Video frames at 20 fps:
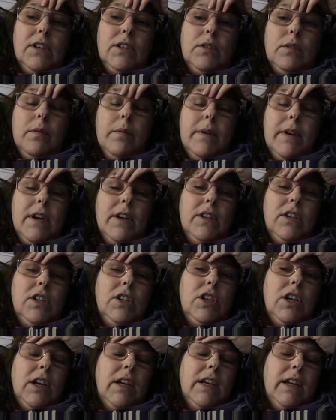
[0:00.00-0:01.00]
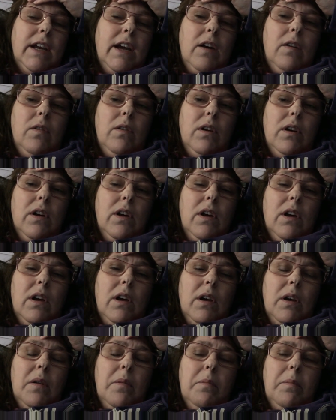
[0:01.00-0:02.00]
So I went out to check it out.
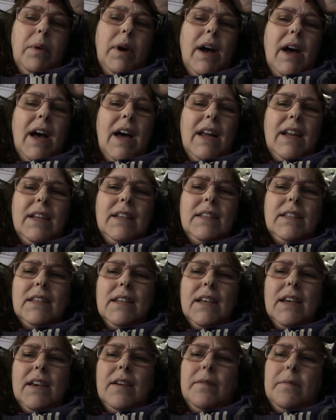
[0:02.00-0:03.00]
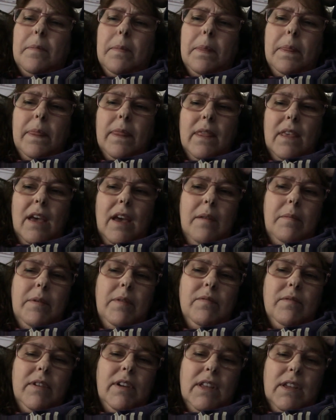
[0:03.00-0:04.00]
But honestly, I've
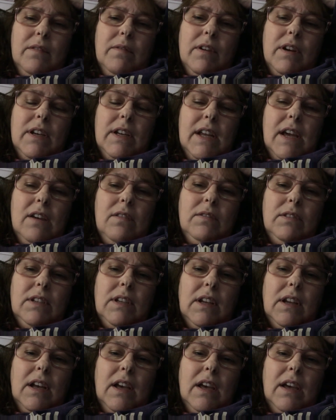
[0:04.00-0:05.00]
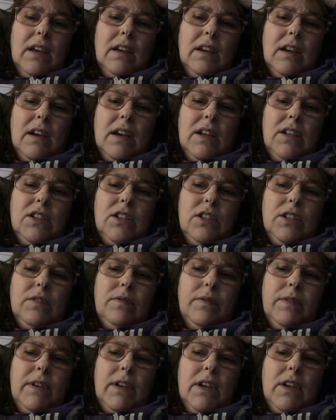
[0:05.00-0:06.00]
been really run down today. I
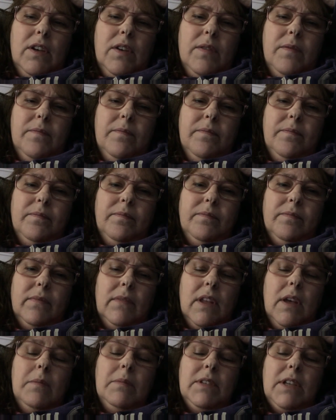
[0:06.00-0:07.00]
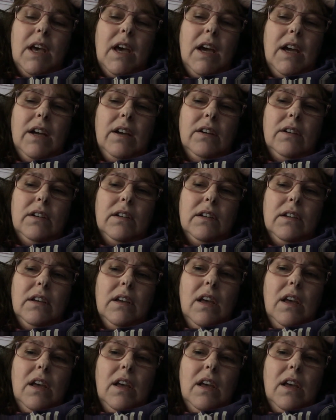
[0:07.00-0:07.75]
just feel I'm tired.